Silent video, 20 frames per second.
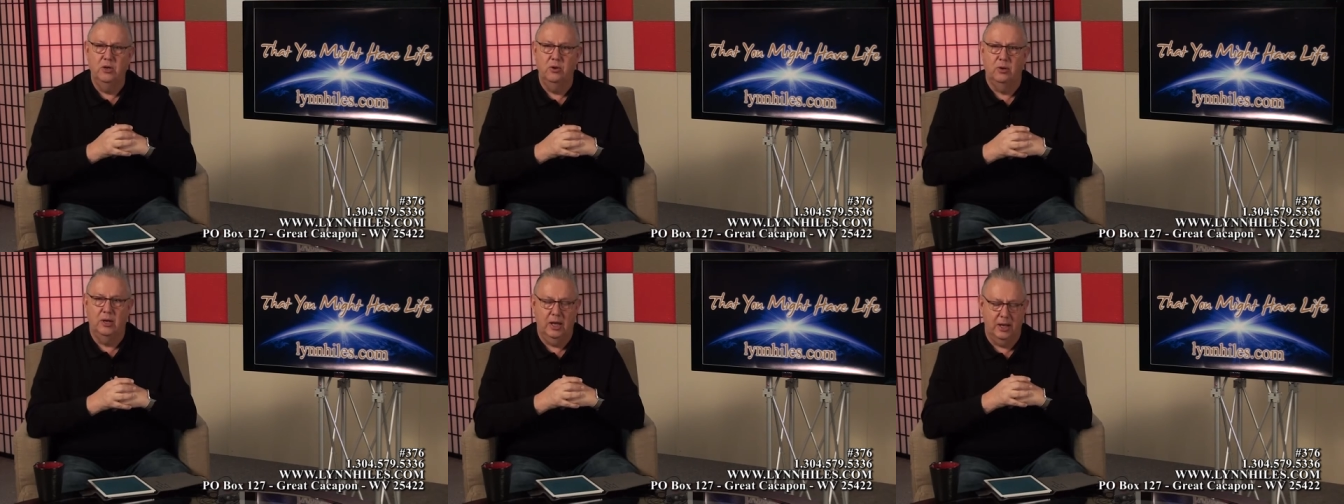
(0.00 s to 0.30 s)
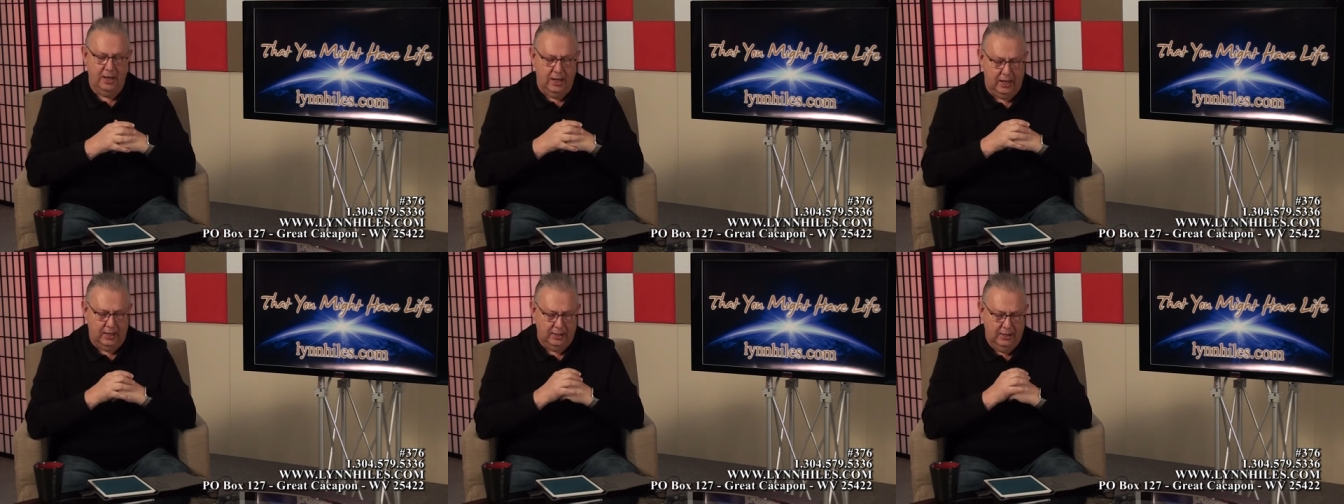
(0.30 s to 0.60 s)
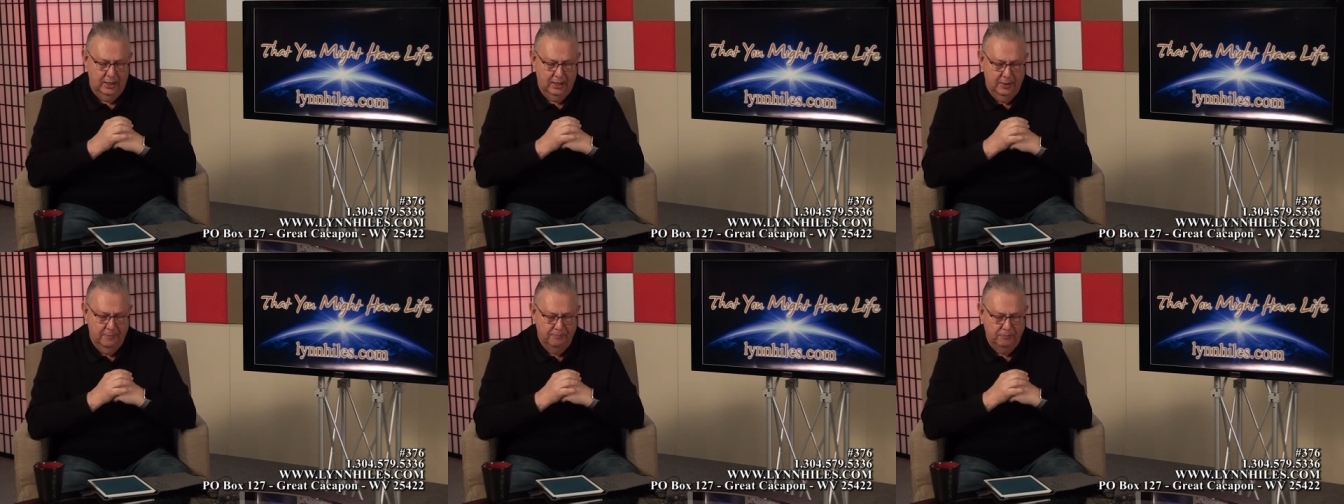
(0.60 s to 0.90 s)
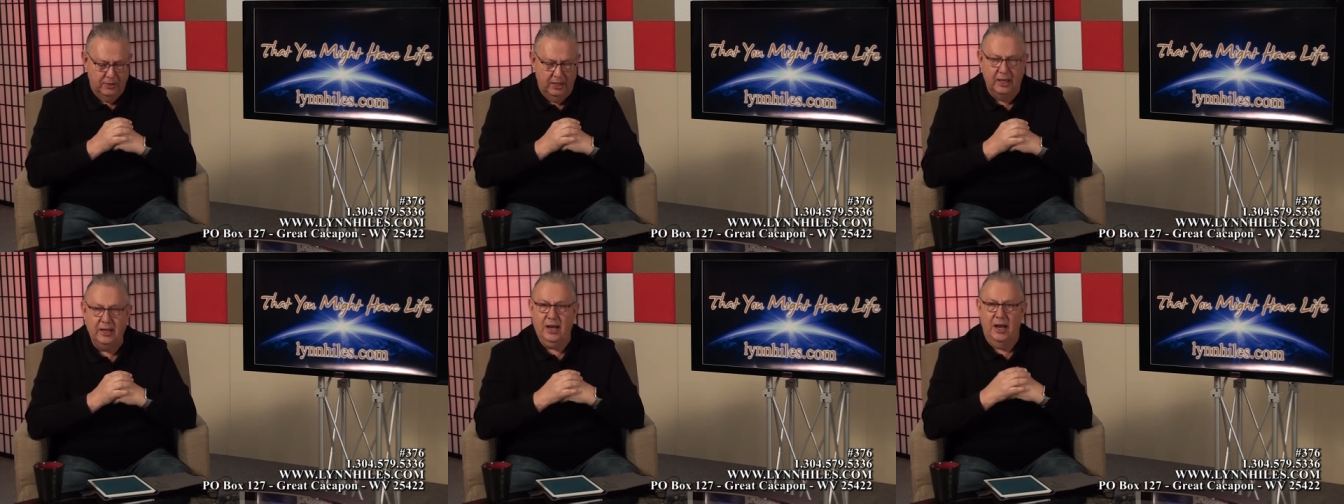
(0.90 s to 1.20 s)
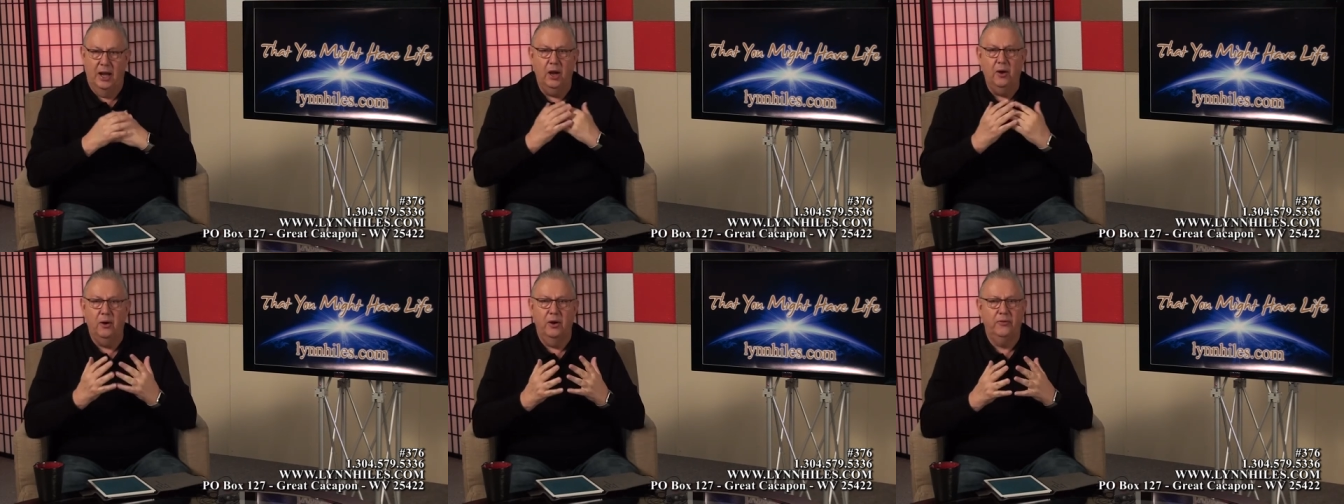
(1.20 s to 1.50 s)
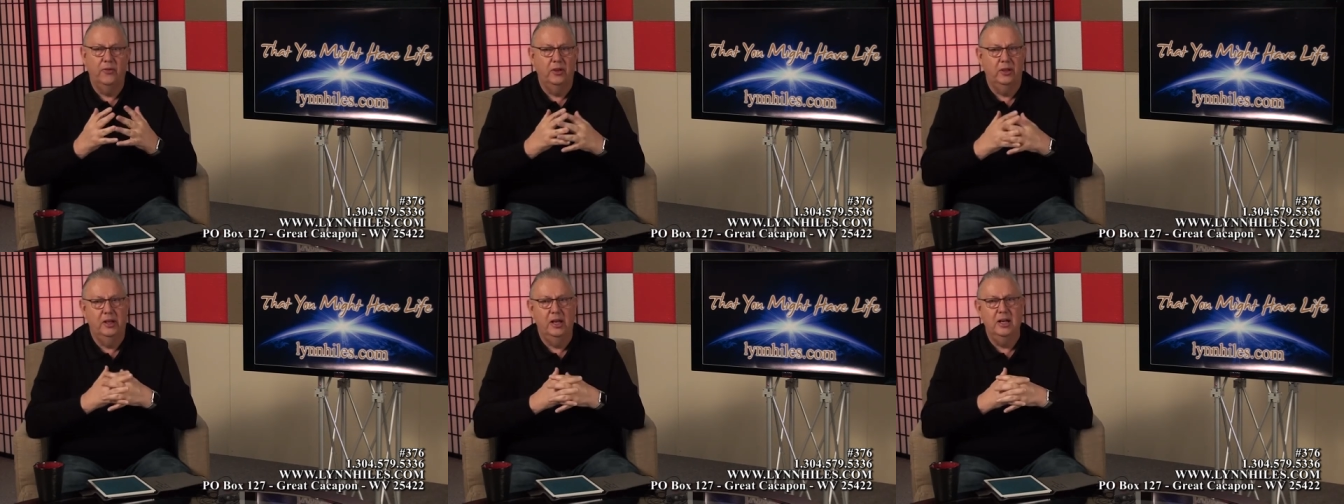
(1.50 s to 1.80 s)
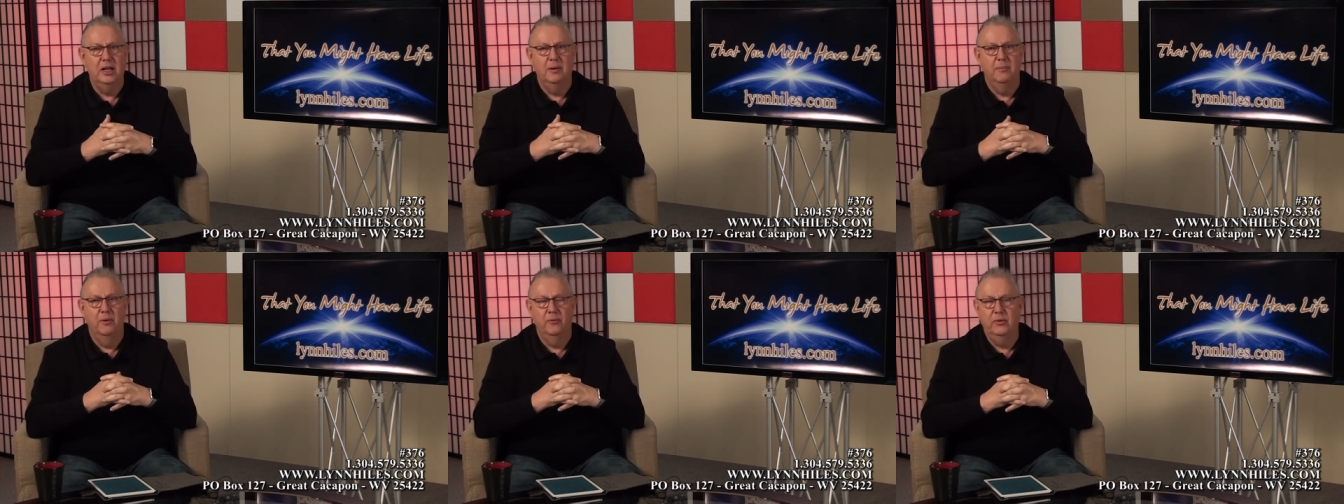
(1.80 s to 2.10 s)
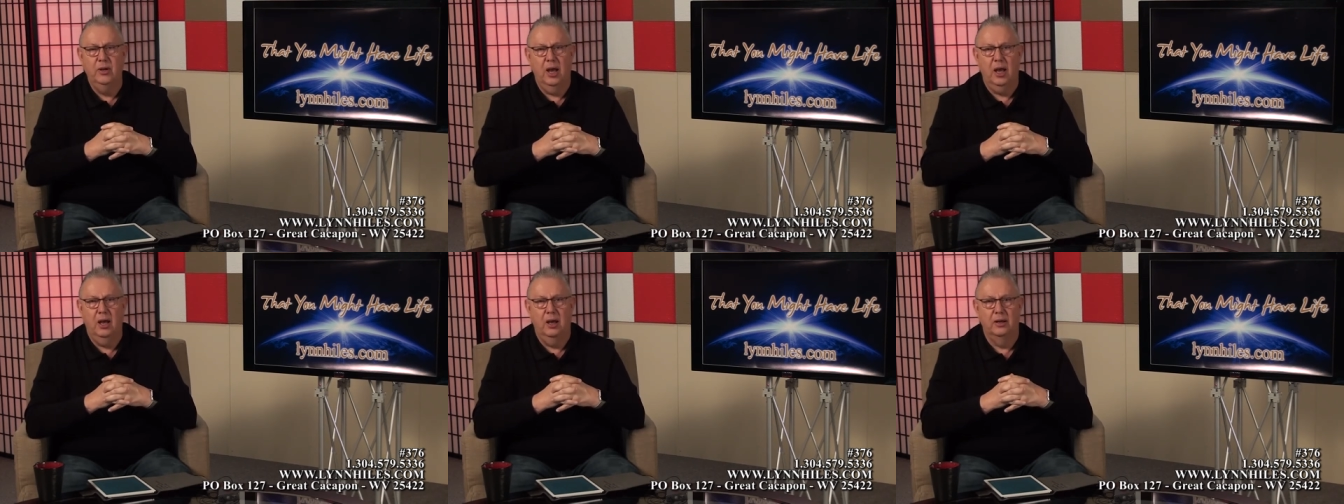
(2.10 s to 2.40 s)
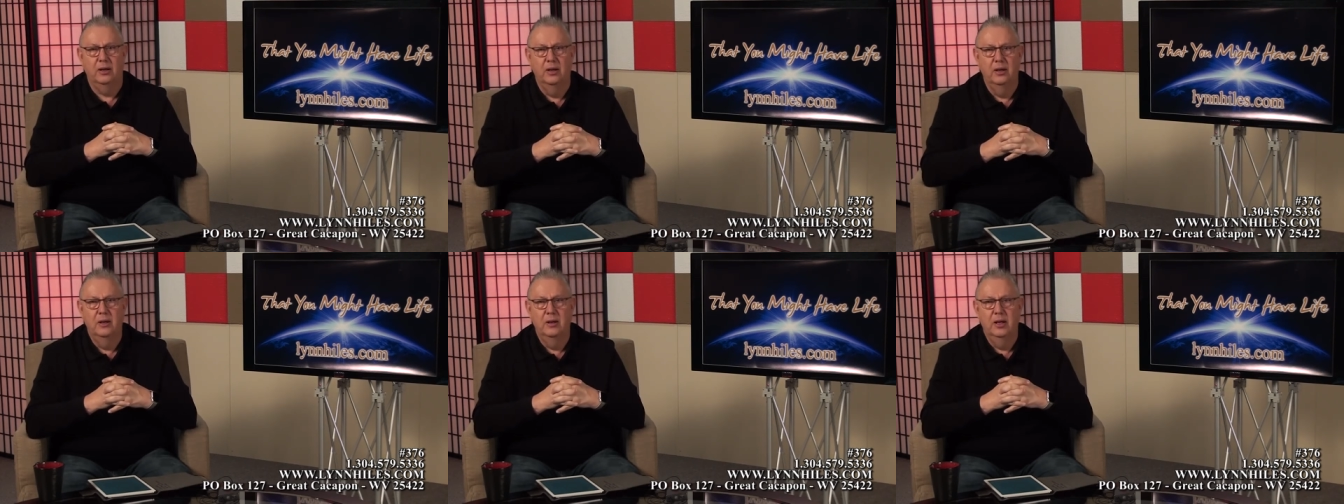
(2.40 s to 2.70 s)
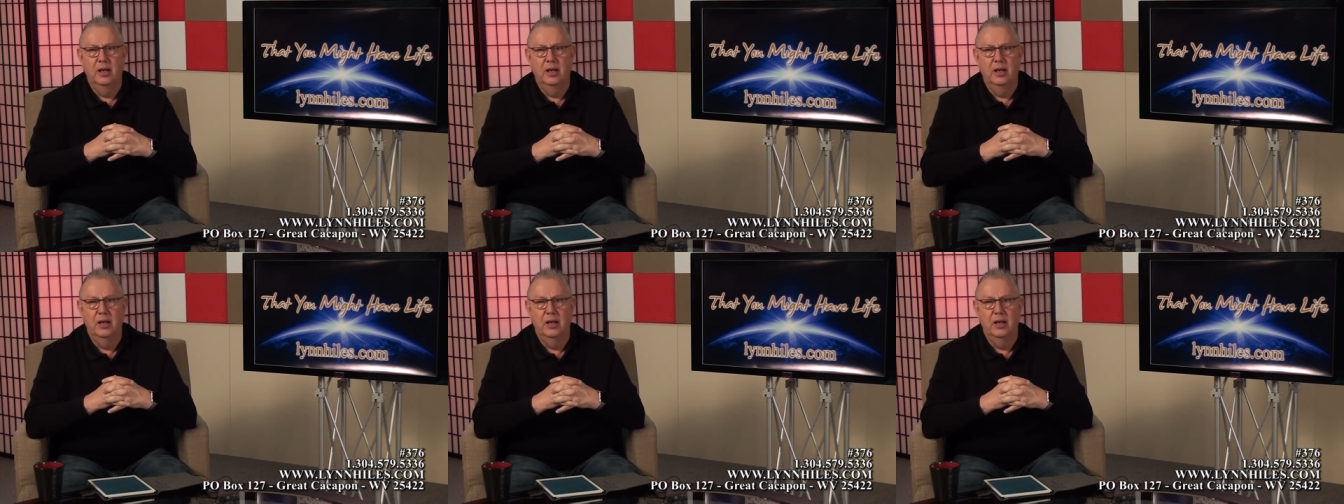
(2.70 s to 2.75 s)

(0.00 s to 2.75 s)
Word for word: you cannot inherit the kingdom of God.